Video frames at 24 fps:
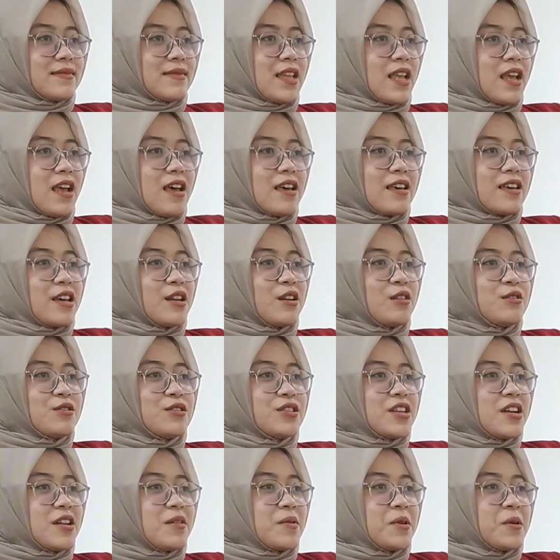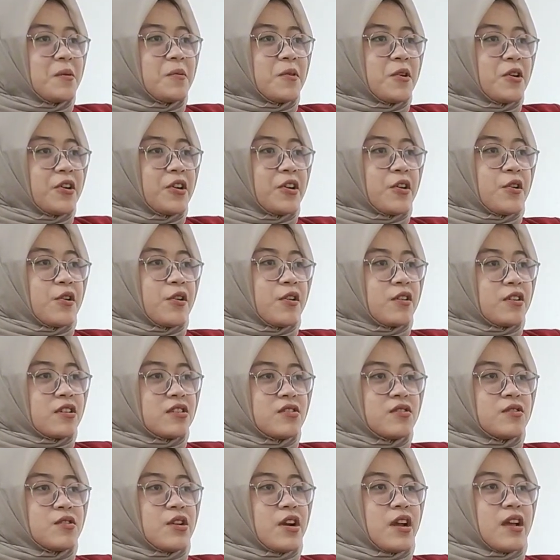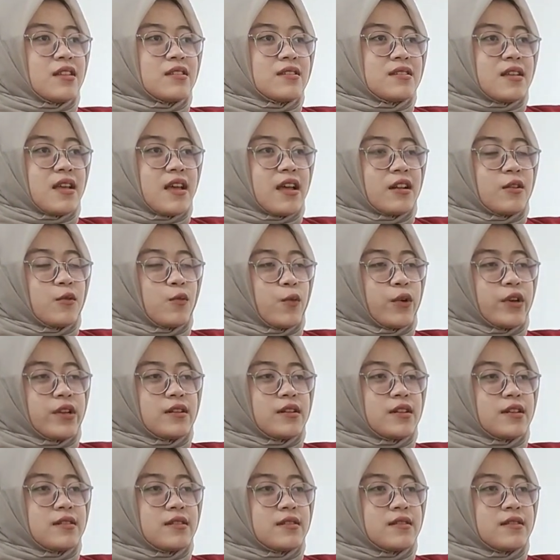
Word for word: Can you tell me about your strengths and weaknesses?